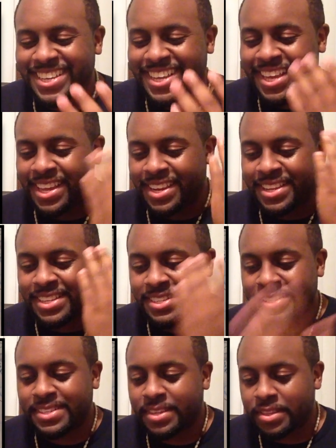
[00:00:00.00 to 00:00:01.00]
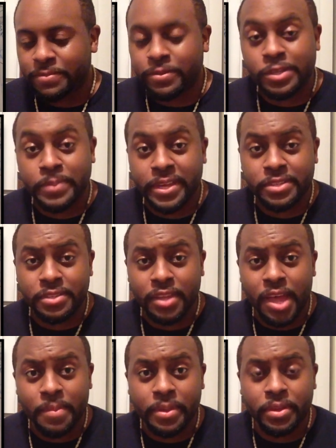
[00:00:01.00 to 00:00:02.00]
it is the first page of the
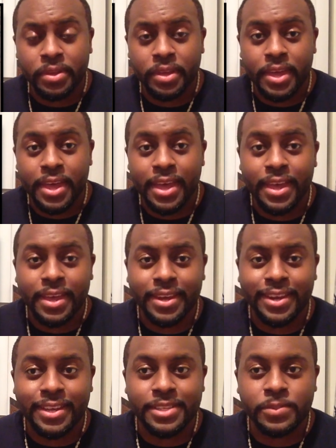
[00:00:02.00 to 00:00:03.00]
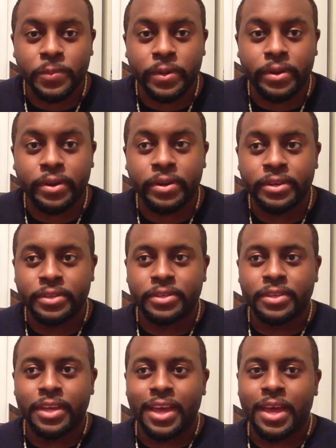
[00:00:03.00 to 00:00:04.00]
comic, and it's where
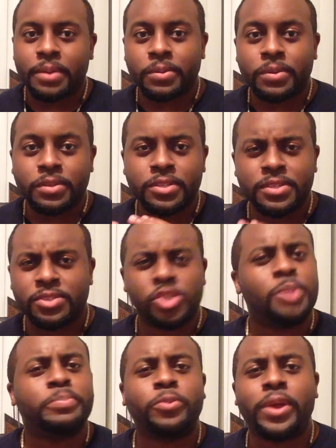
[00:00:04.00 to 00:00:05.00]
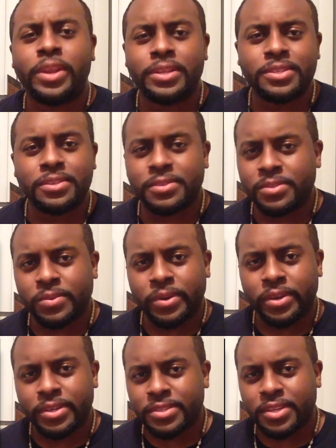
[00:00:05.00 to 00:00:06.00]
I'm gonna just jump right into the
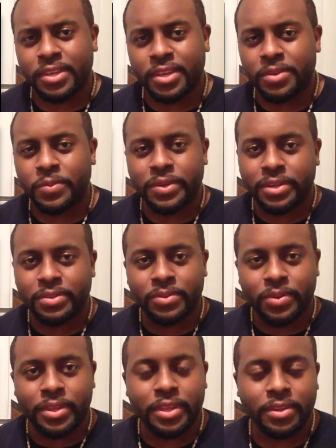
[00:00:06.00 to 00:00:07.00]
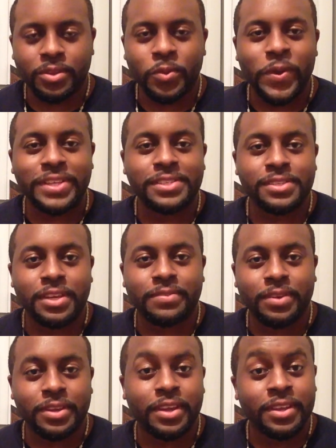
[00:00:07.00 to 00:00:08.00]
story because I don't want to do all that nuanced stuff.
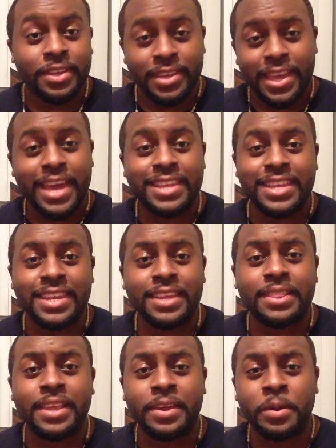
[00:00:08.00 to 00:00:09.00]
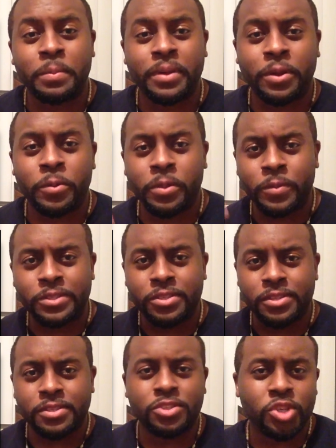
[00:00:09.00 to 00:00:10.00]
I'm gonna add that in later, but I really want you
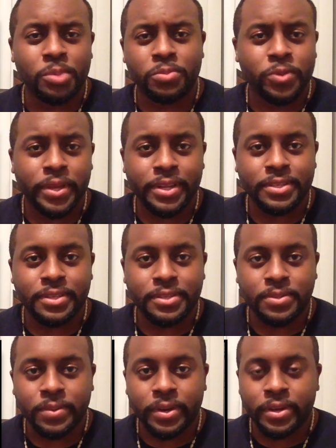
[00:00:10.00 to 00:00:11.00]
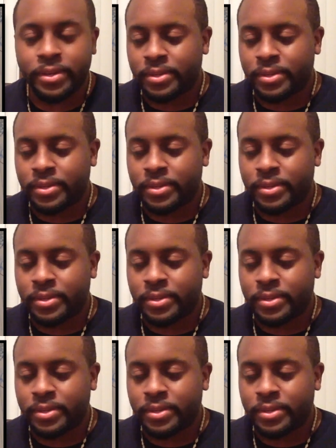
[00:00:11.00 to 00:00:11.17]
just to jump straight into the story.